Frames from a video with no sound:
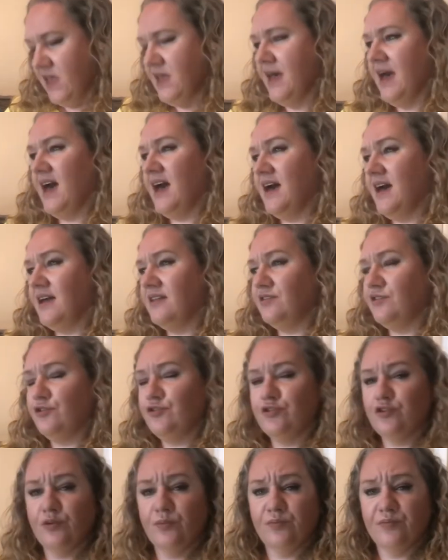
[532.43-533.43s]
had the
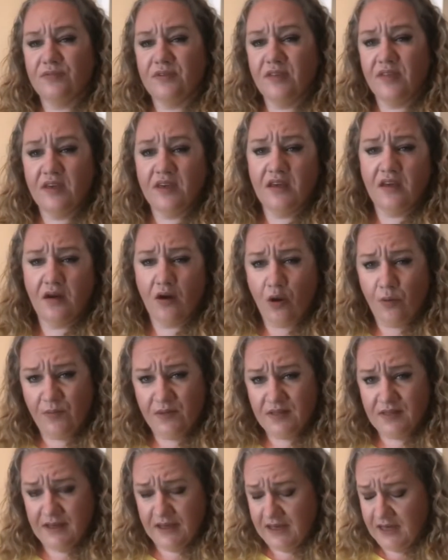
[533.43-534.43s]
dupe to the Urban
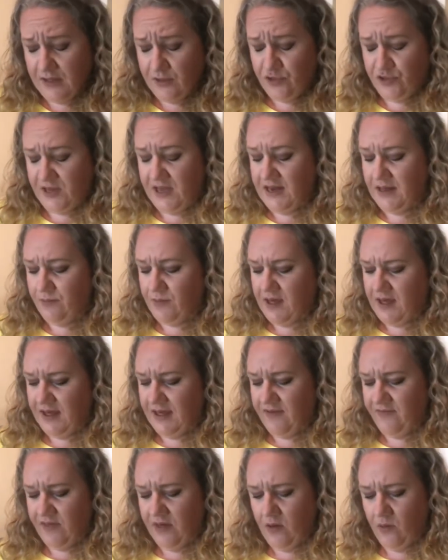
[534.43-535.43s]
Decay Cherry, but I
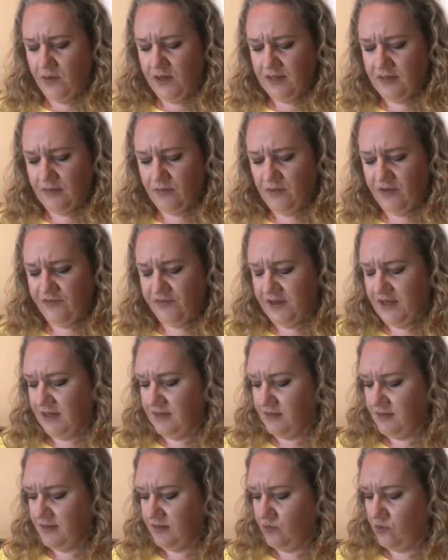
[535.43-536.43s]
gave that away to my
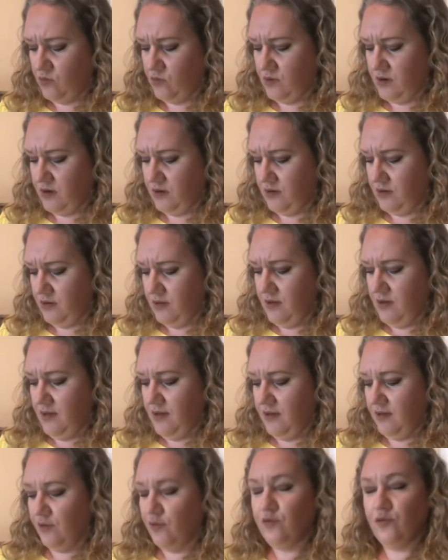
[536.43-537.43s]
friend's daughter
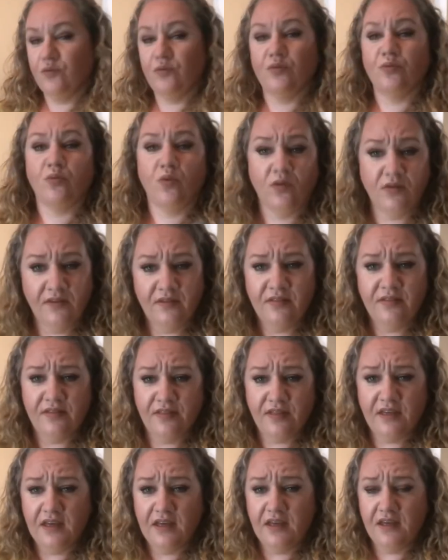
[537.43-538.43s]
who was wanting
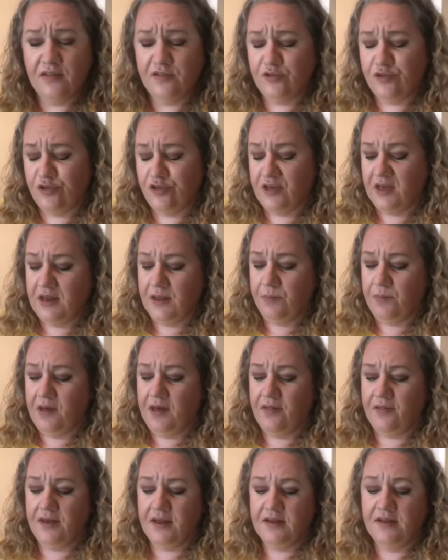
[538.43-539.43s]
the cherry
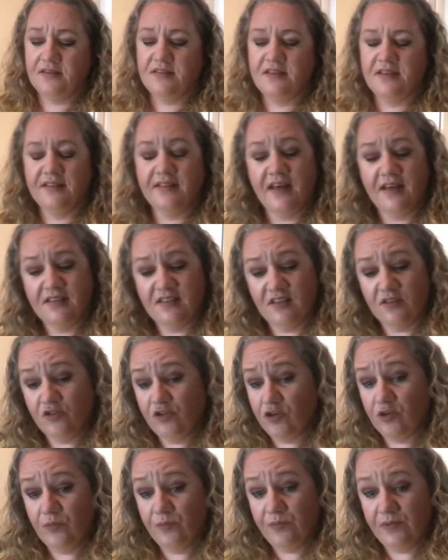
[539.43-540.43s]
palette. And I said, that's a
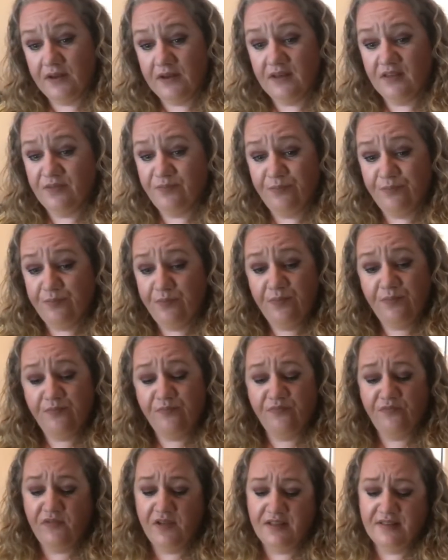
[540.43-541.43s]
dupe and it's
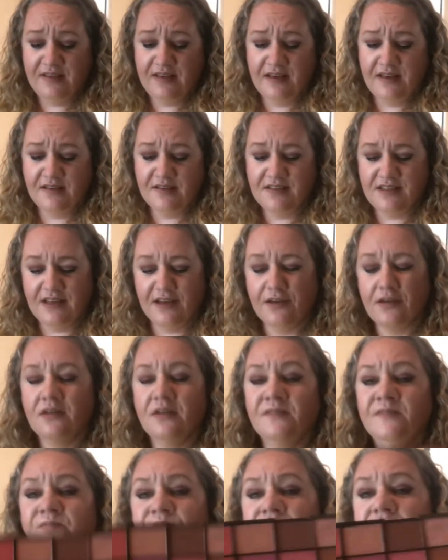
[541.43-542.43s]
fantastic.
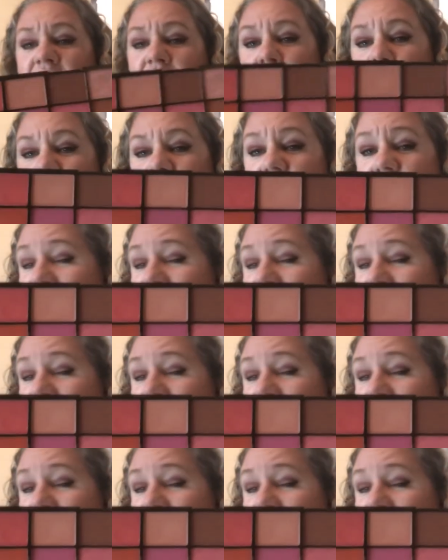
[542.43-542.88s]
So